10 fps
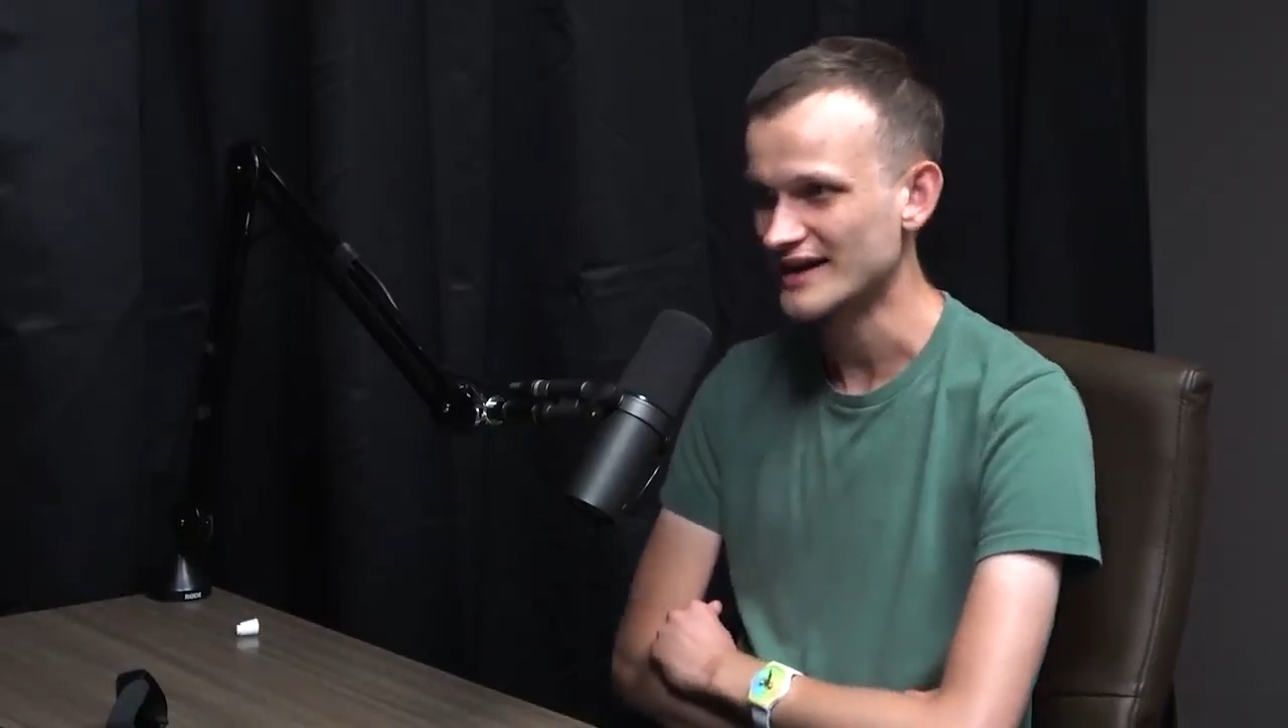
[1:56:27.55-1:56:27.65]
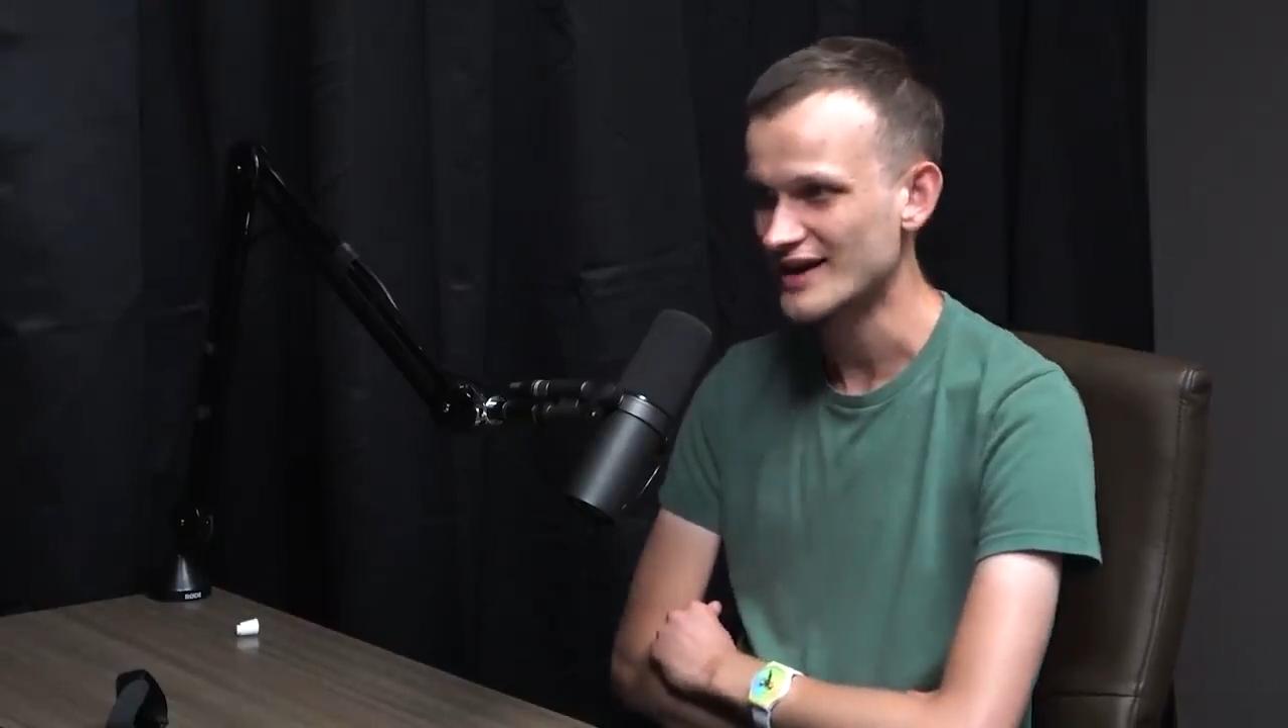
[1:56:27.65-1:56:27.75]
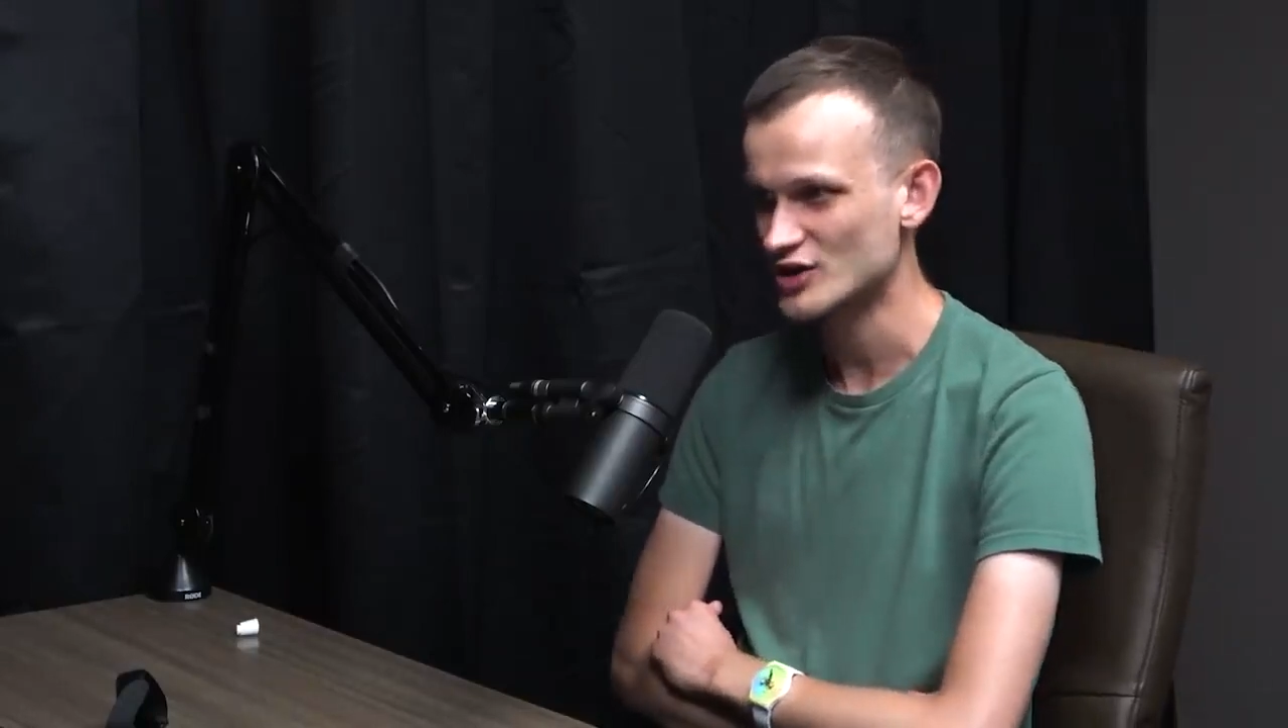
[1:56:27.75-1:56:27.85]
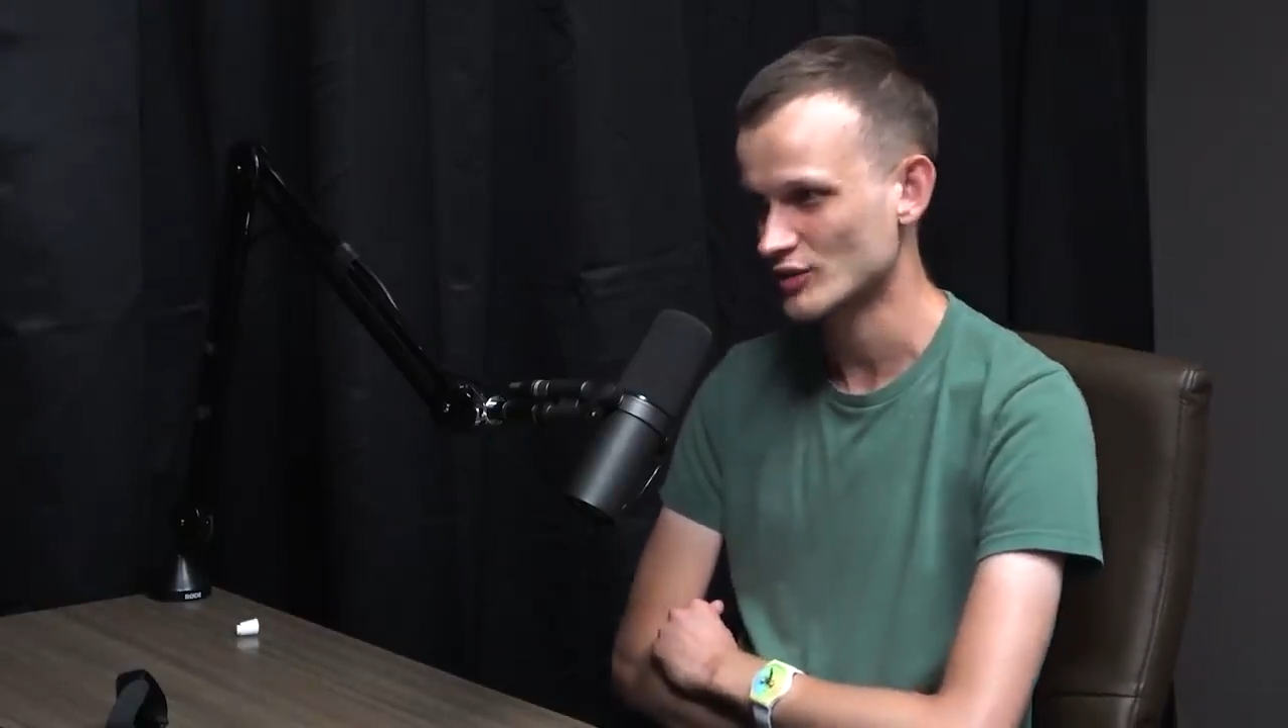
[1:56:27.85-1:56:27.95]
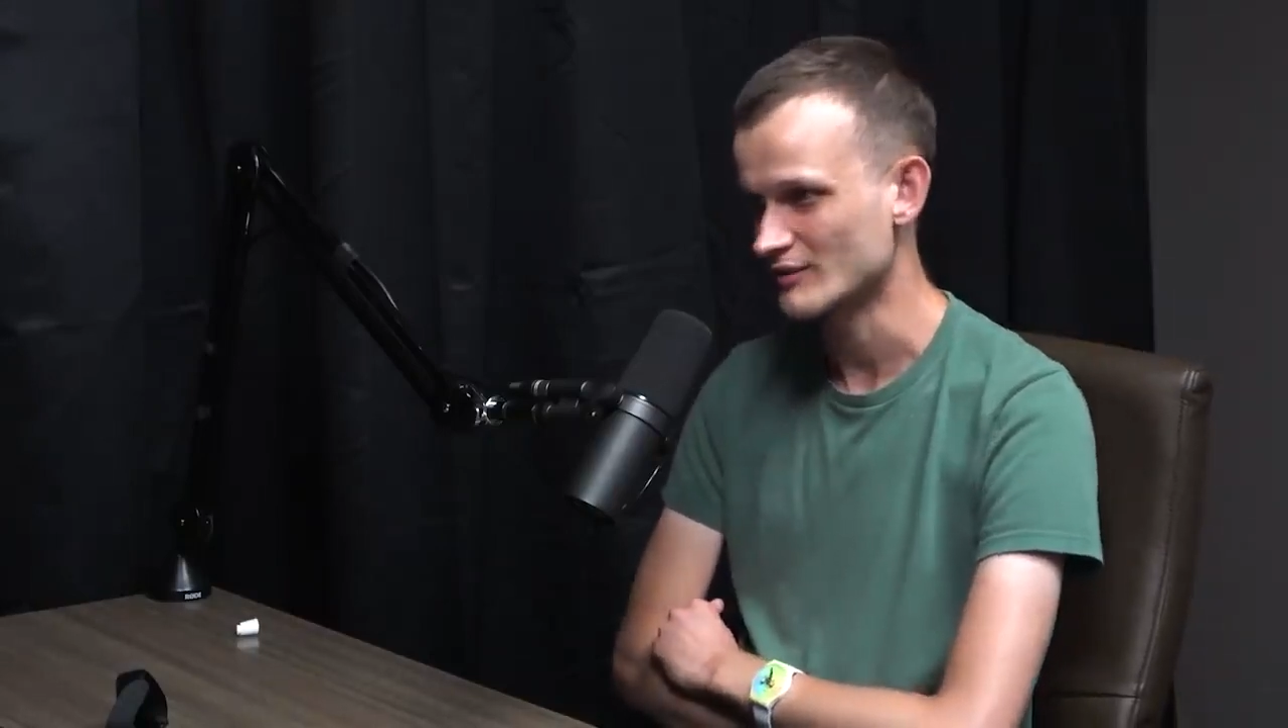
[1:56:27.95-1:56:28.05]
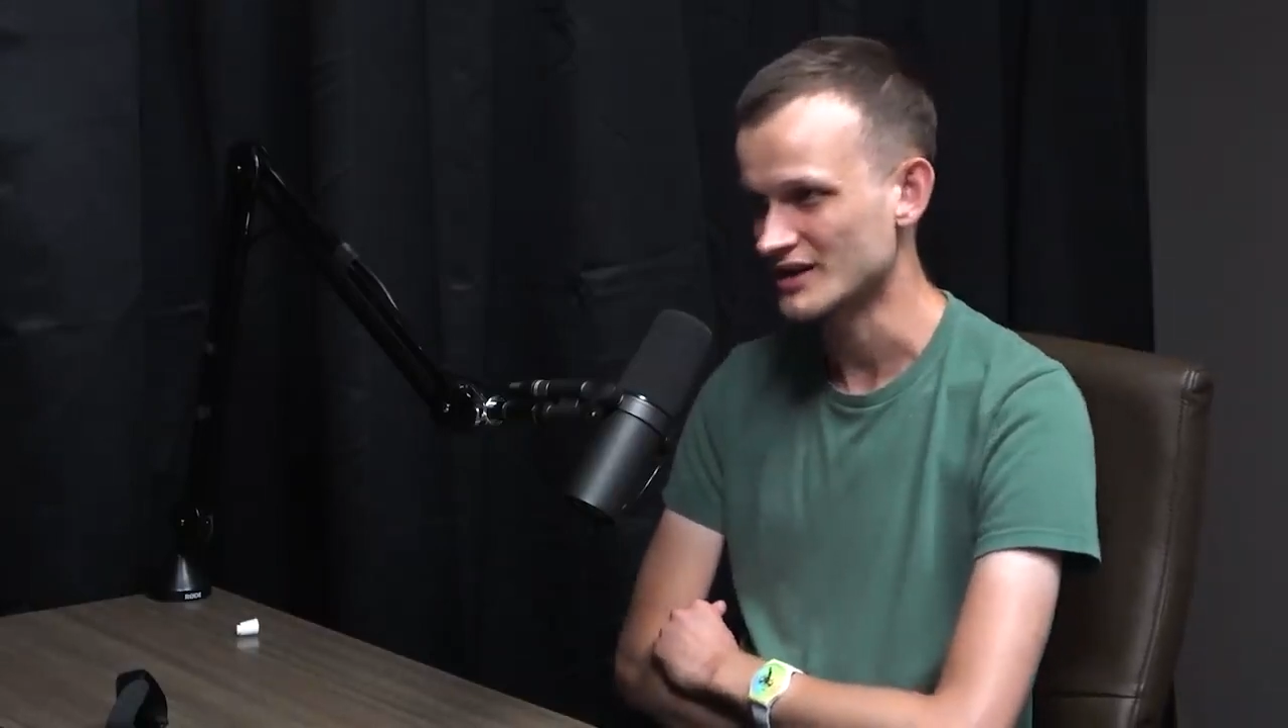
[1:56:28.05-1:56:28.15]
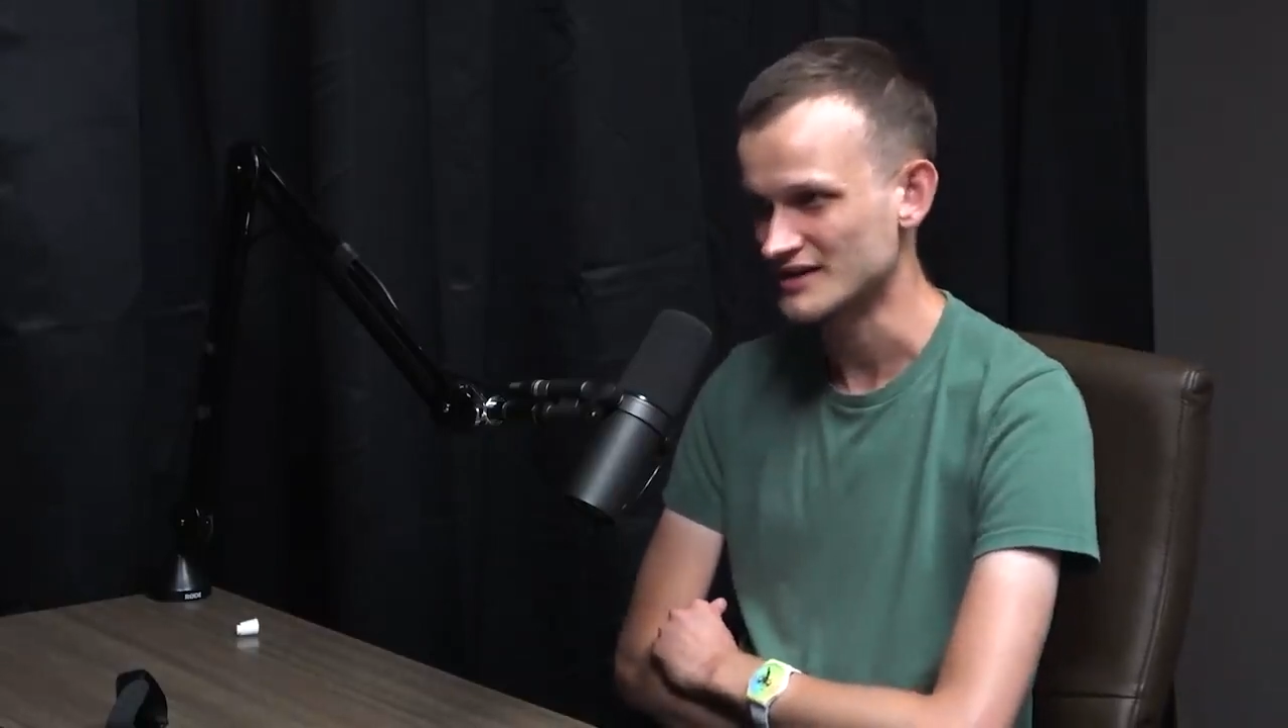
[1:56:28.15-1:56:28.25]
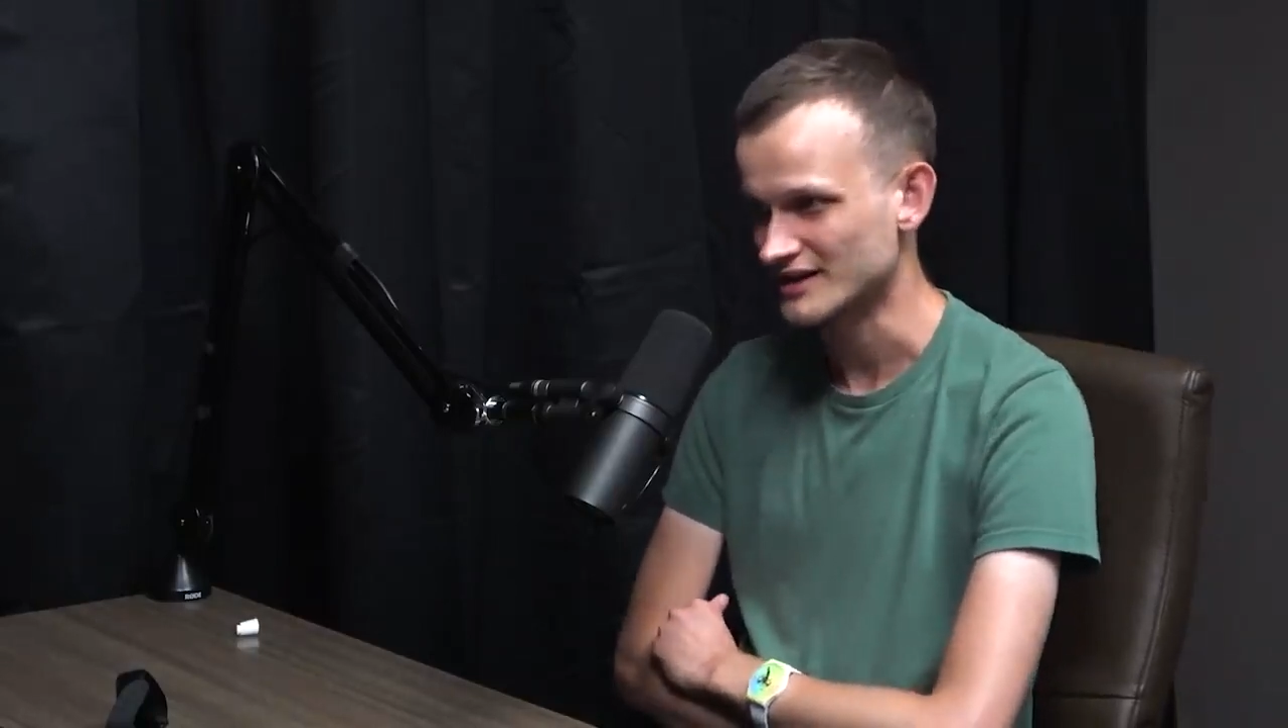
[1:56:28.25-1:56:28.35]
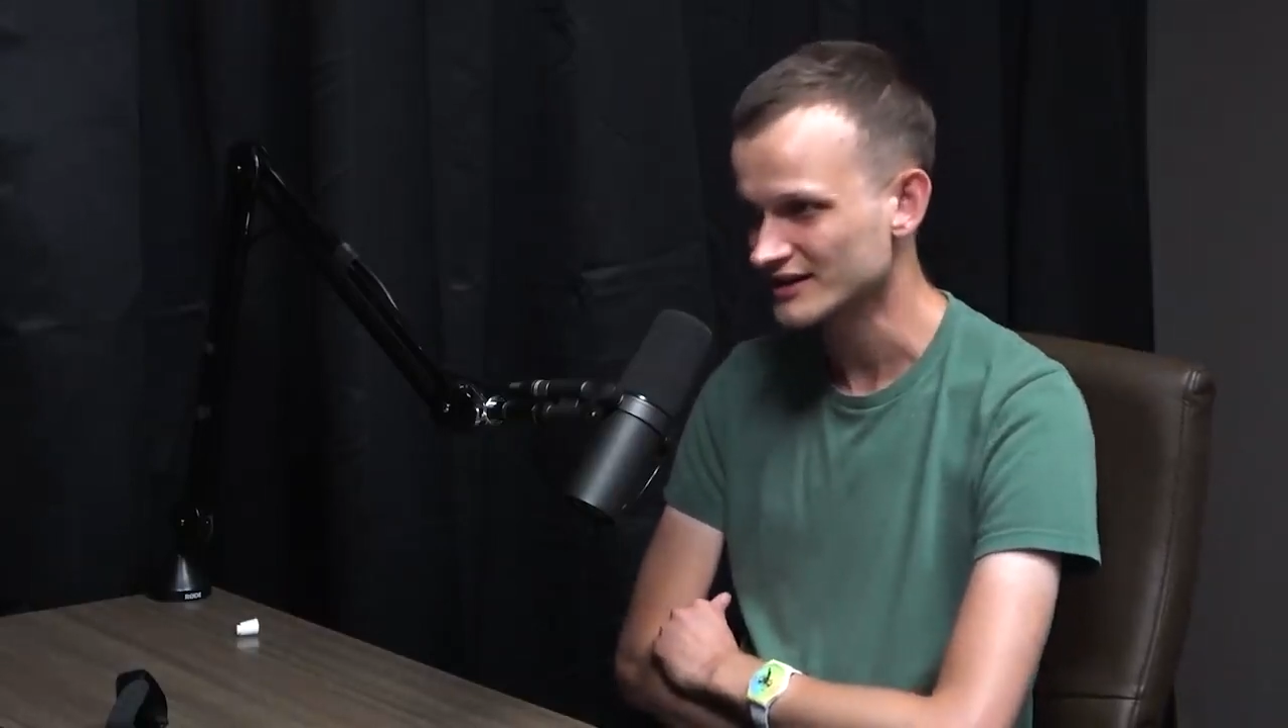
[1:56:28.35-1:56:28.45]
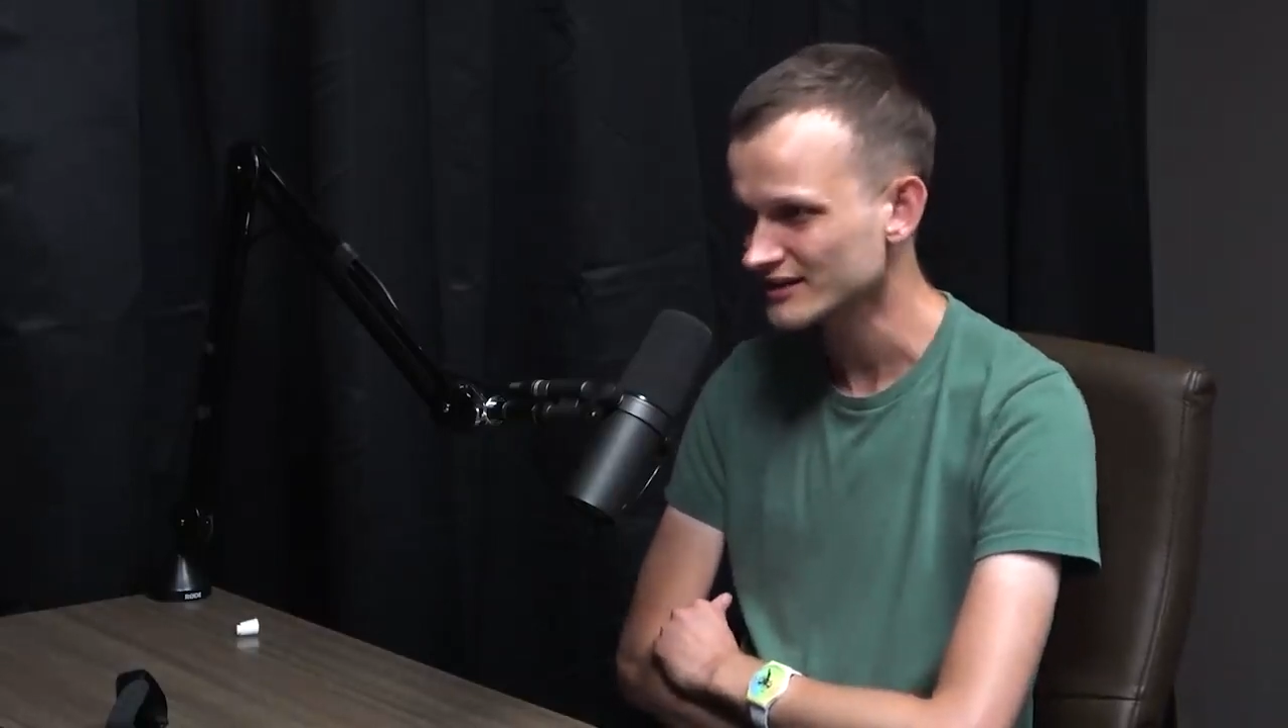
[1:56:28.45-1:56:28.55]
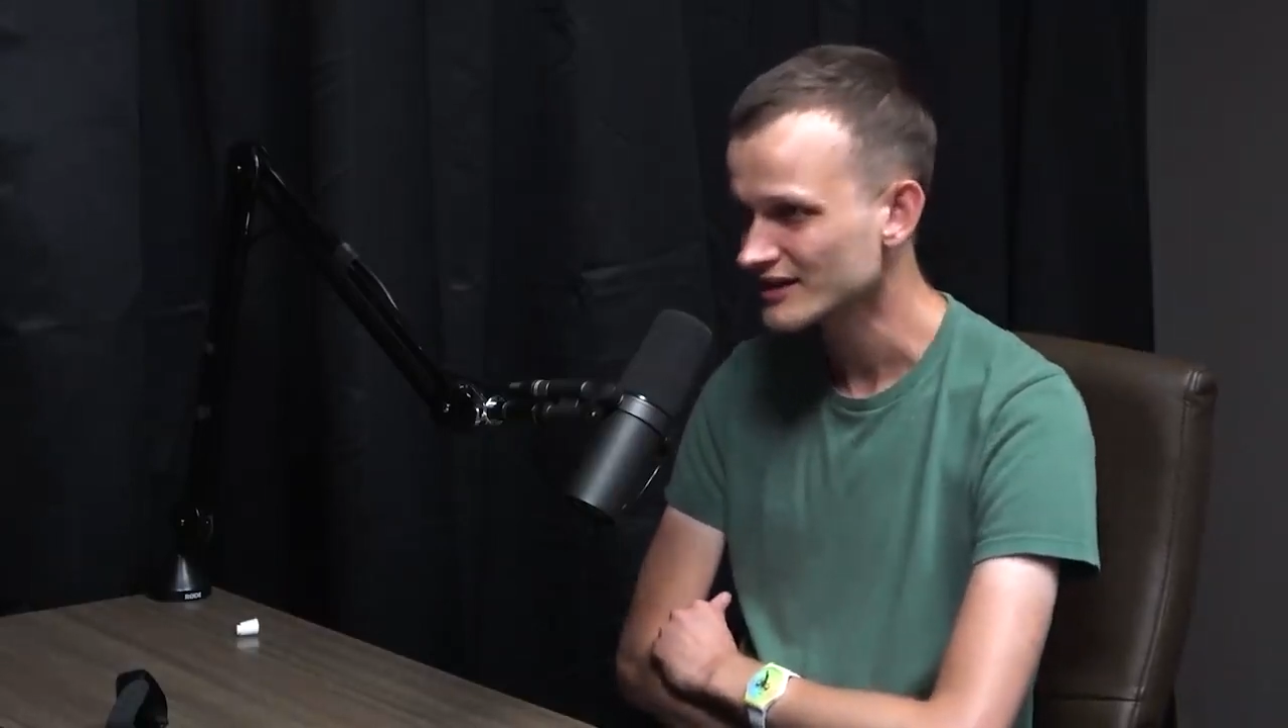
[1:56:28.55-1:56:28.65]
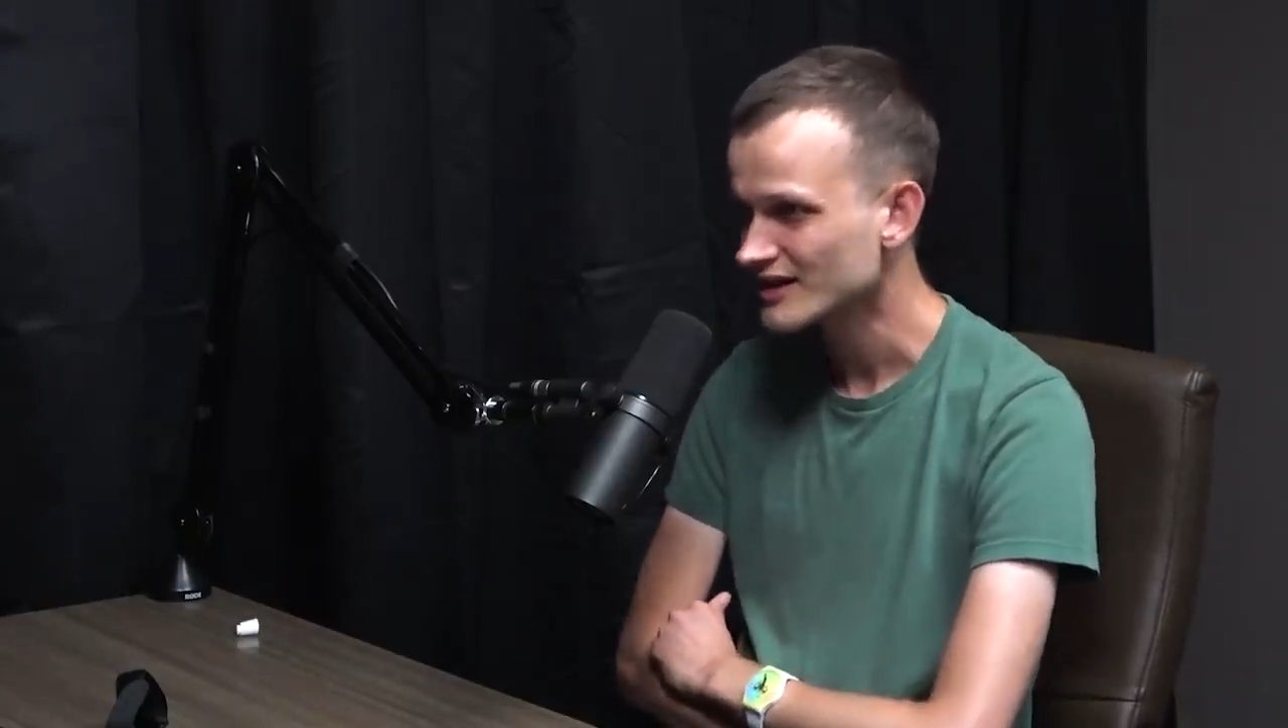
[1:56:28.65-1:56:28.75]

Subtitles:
actually maintain it.